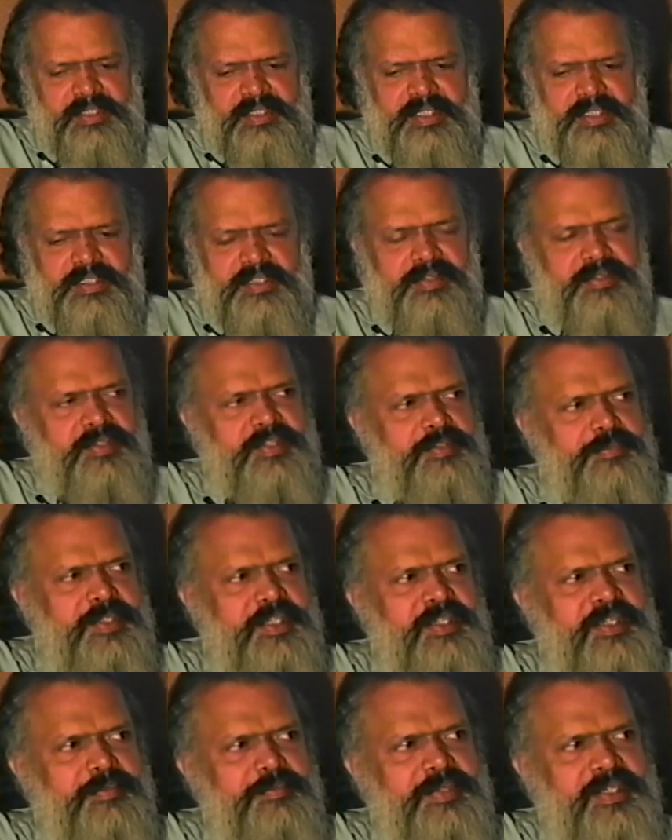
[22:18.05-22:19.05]
just now it is being
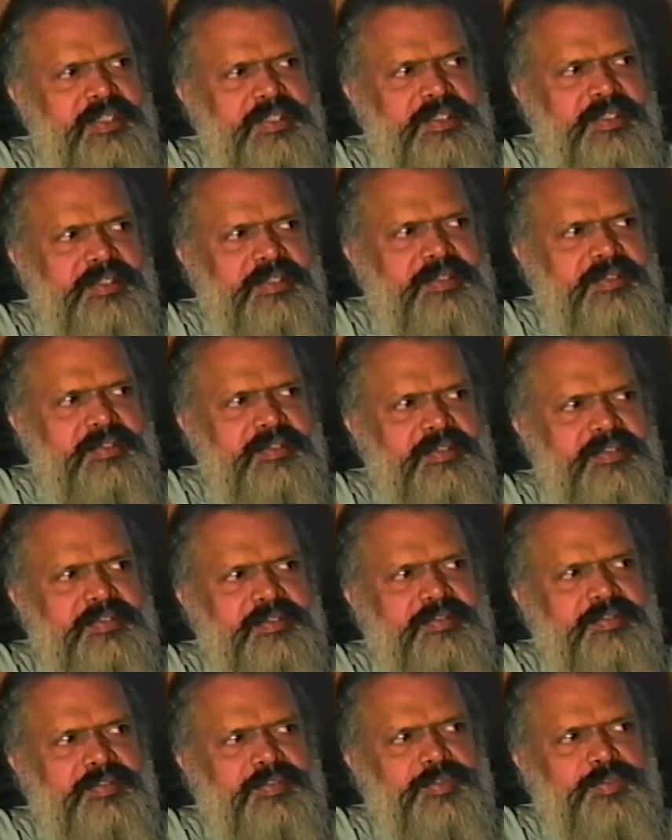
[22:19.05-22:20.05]
completed,
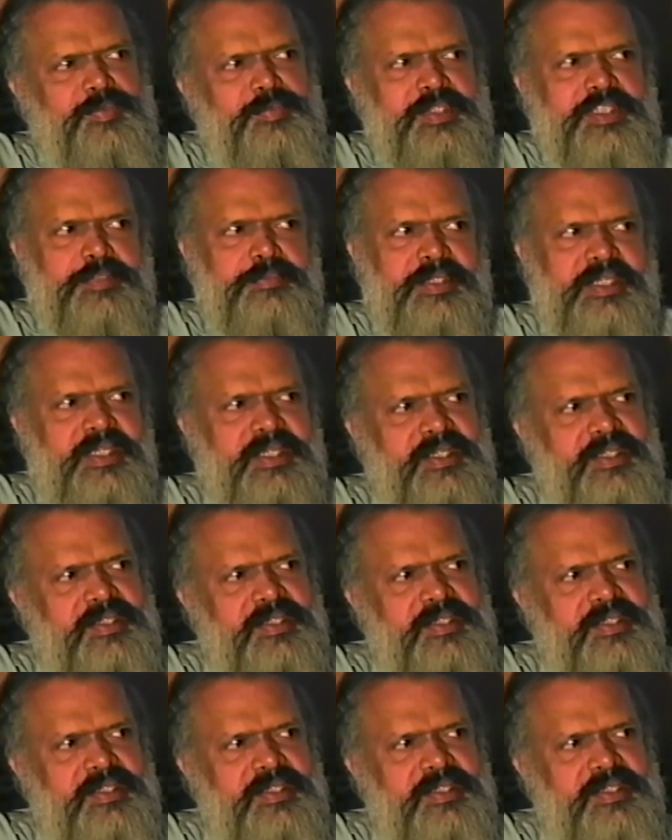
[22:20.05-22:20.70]
2 months back.